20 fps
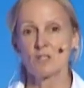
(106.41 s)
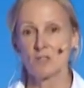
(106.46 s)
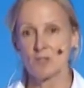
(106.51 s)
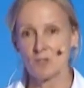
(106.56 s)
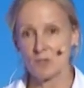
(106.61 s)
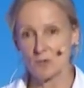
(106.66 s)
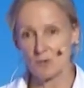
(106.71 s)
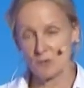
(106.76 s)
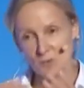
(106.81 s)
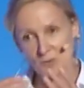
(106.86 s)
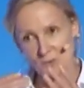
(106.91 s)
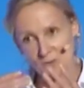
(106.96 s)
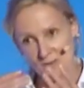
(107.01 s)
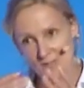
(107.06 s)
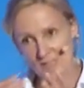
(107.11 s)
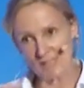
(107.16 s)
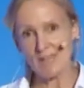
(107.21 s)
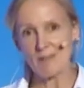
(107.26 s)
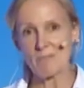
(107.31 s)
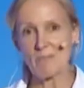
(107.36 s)
to
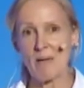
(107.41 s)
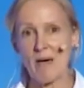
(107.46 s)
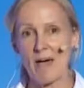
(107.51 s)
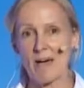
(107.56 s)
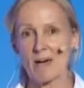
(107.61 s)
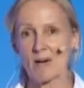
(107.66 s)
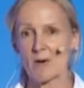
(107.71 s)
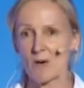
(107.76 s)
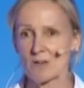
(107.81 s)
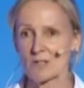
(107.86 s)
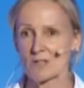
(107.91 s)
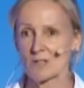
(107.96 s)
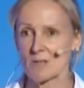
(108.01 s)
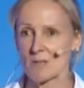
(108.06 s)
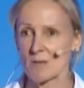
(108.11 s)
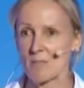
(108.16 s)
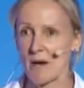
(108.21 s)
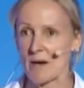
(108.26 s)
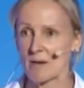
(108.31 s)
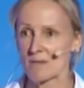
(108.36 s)
get back onto
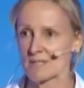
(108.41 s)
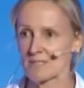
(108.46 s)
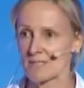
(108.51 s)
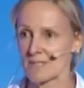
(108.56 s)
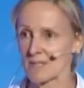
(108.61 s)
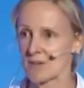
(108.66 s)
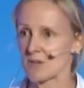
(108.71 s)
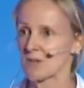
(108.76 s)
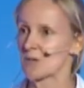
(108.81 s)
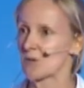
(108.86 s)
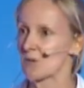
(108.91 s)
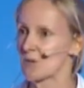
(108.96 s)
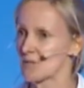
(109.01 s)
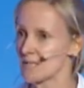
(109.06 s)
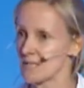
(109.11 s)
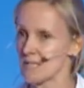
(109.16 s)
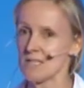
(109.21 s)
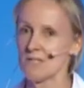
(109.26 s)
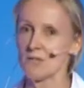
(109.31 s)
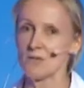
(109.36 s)
the mountain and
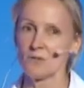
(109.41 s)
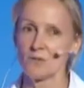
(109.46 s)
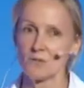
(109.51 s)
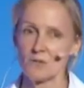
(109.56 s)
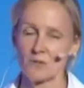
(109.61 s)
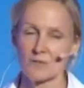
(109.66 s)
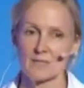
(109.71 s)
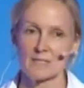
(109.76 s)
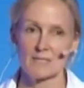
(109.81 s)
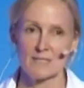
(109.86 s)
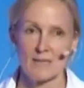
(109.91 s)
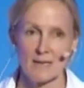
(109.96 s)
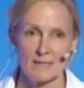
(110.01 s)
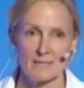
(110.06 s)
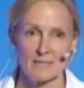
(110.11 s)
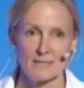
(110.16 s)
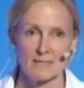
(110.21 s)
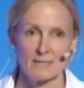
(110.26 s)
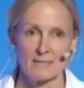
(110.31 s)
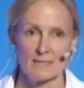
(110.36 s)
continue your
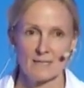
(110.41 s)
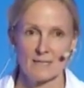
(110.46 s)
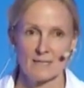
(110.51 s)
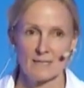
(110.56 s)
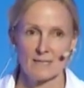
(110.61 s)
ascent.